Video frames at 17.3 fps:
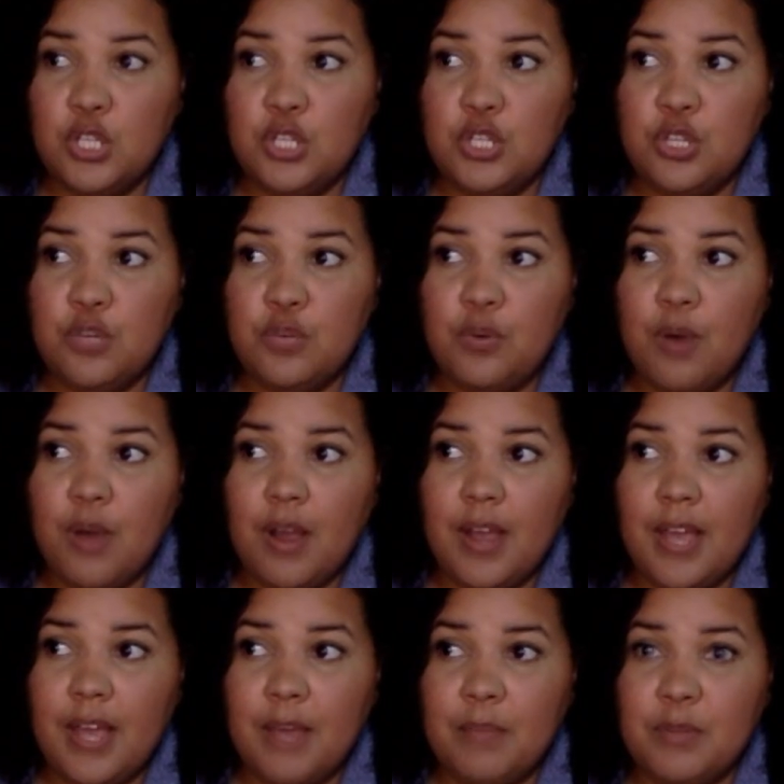you are
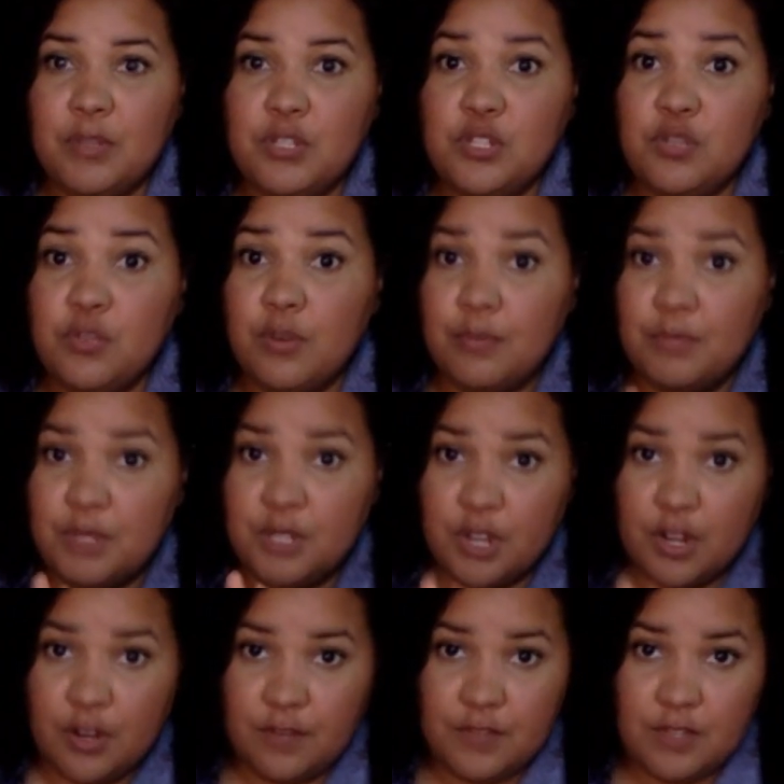able to
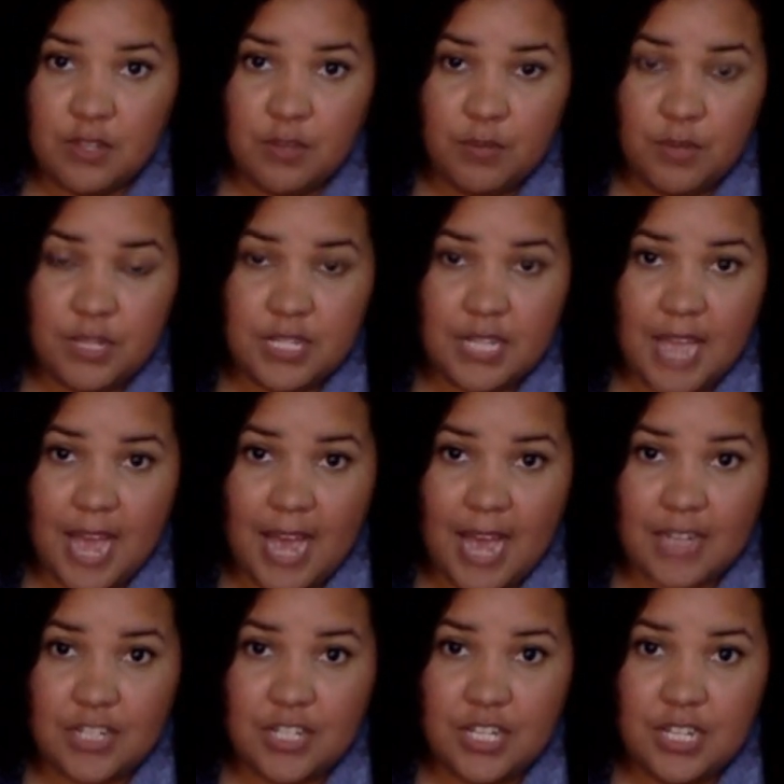observe someone's
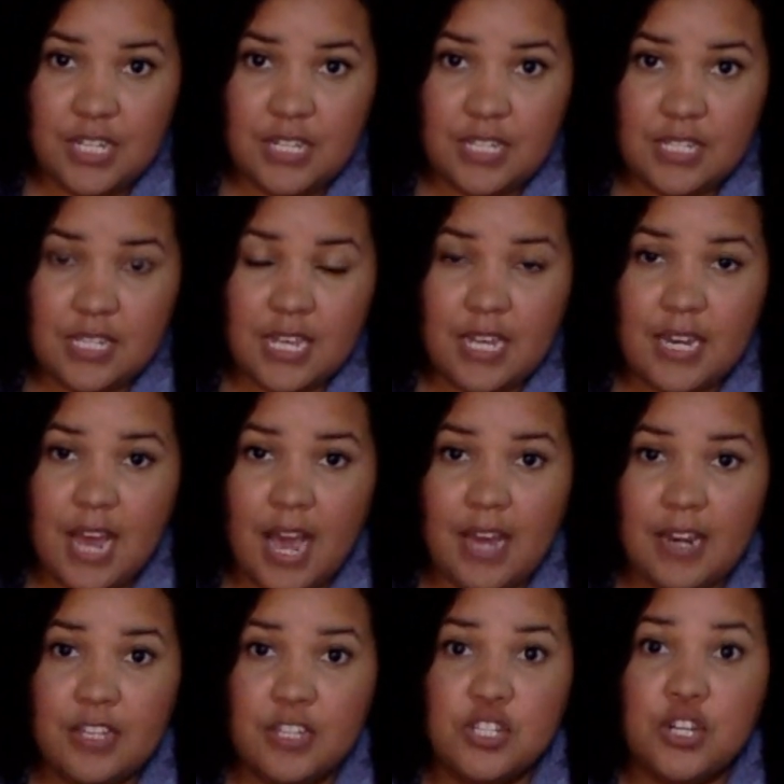actions and
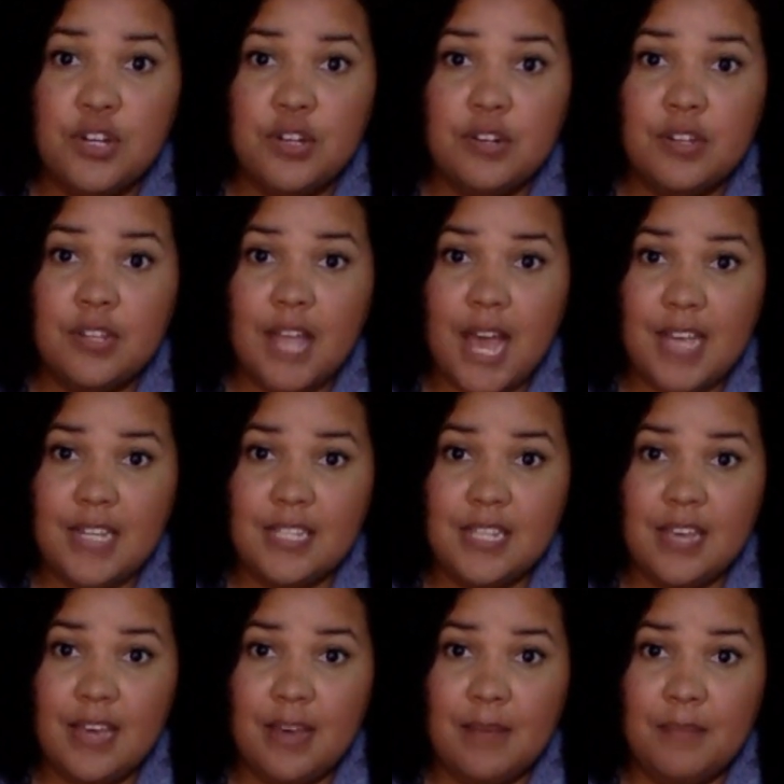not internalize
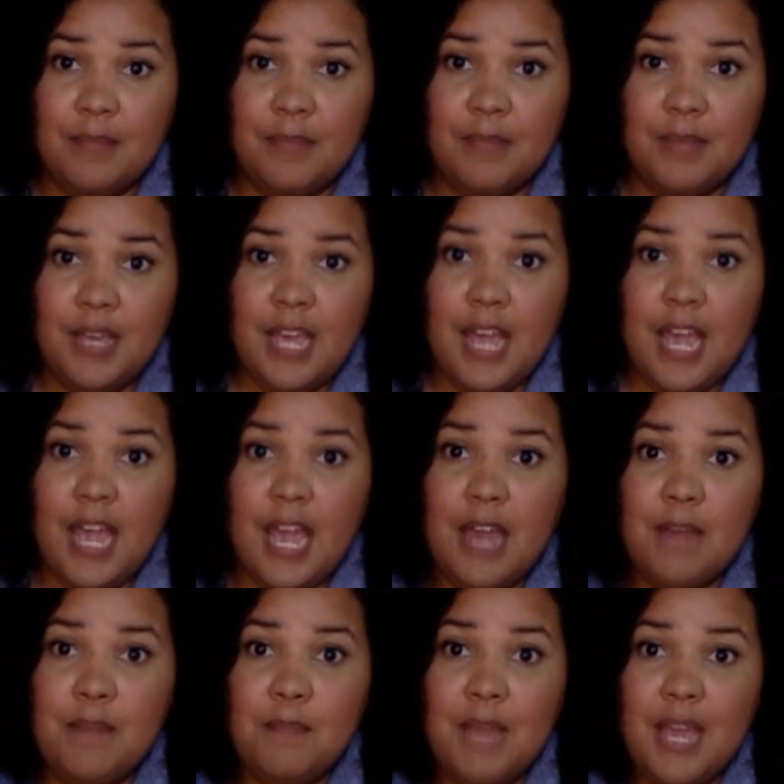them
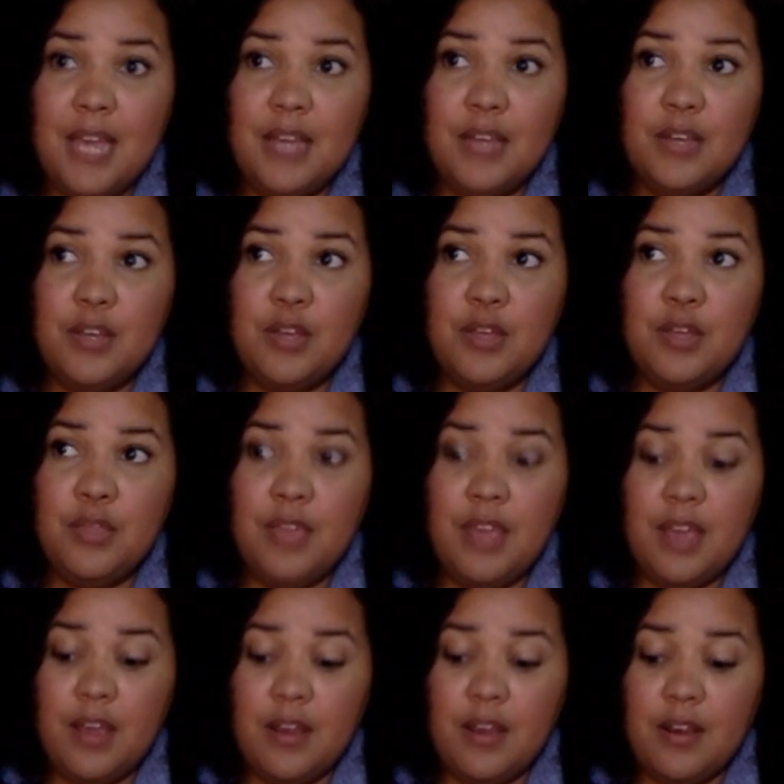and make
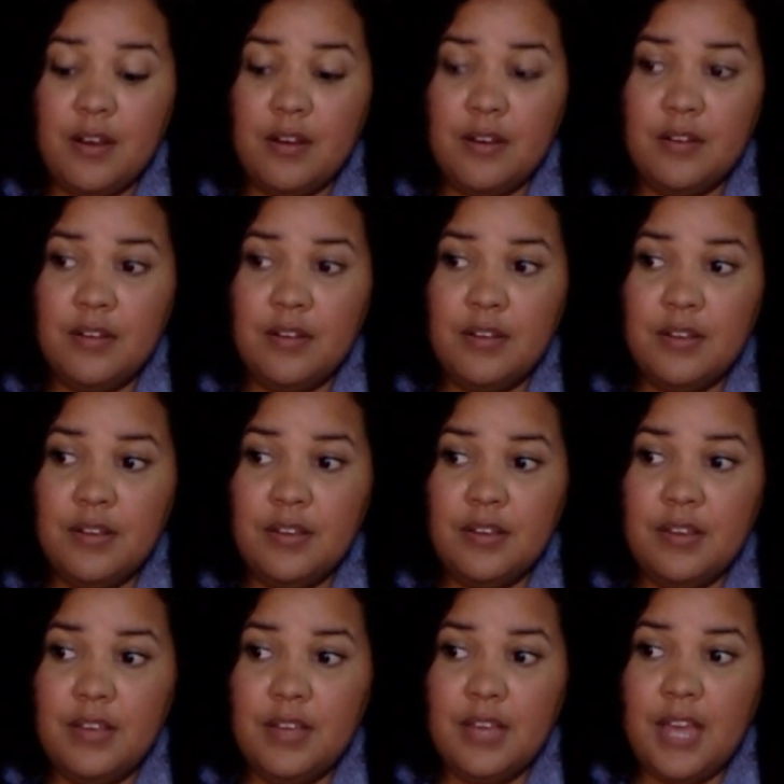their
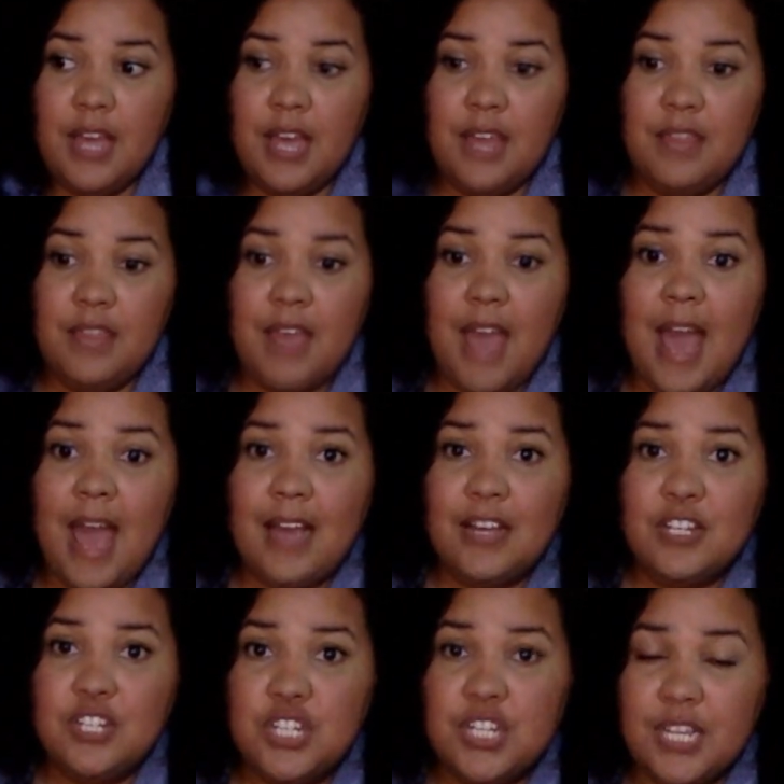
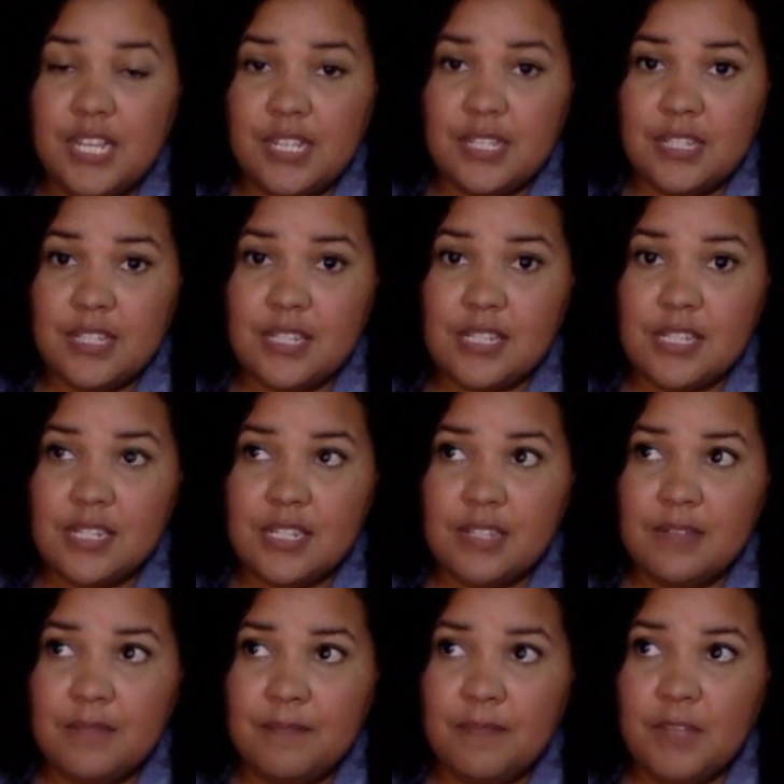actions
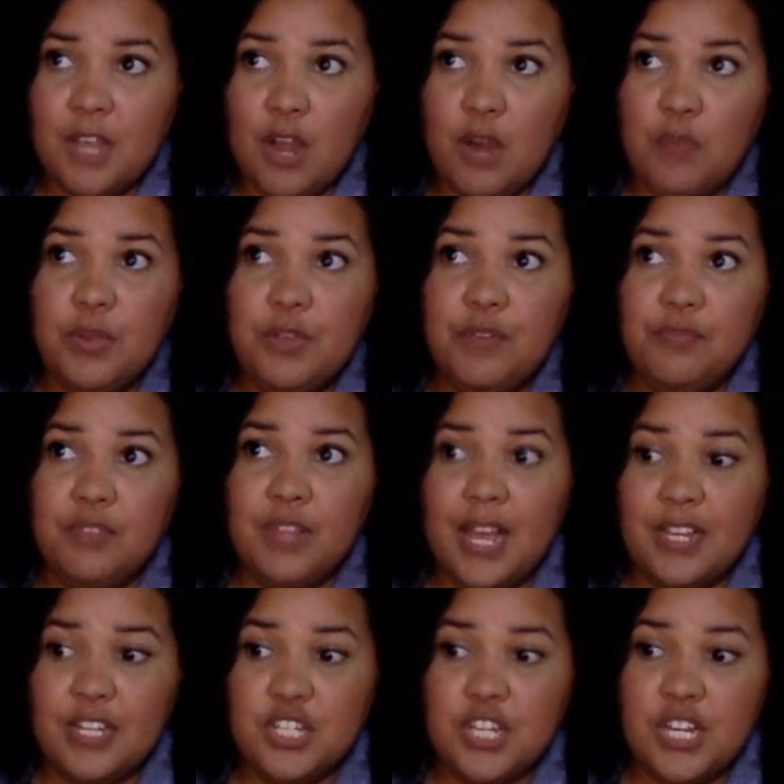a
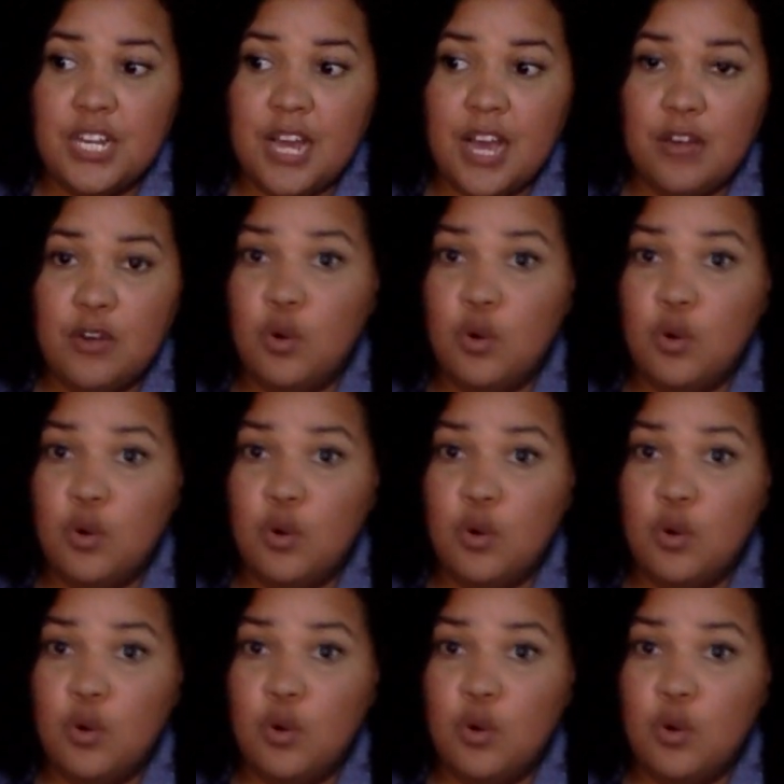reflection on